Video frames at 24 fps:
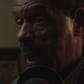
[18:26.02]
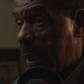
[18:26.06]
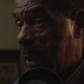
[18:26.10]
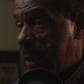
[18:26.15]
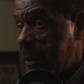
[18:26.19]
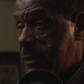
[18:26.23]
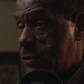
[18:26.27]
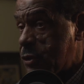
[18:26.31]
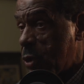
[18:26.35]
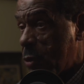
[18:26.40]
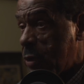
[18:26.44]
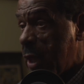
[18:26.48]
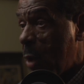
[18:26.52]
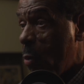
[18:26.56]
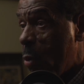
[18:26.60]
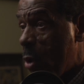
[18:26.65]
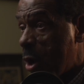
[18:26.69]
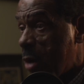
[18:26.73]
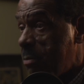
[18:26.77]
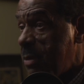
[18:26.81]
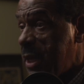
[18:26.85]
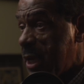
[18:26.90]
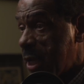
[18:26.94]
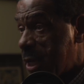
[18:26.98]
So they
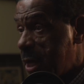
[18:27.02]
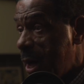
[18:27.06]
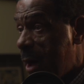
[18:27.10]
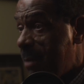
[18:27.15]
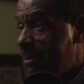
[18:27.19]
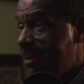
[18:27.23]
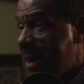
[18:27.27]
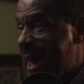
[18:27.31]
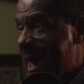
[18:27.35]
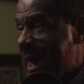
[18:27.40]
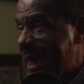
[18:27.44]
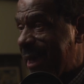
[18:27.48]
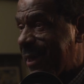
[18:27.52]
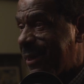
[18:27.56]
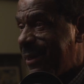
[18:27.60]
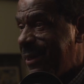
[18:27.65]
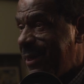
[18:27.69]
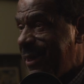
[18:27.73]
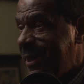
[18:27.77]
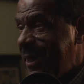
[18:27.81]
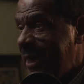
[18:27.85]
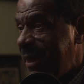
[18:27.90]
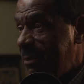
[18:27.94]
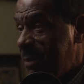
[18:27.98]
wanted me to come back,
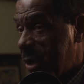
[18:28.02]
and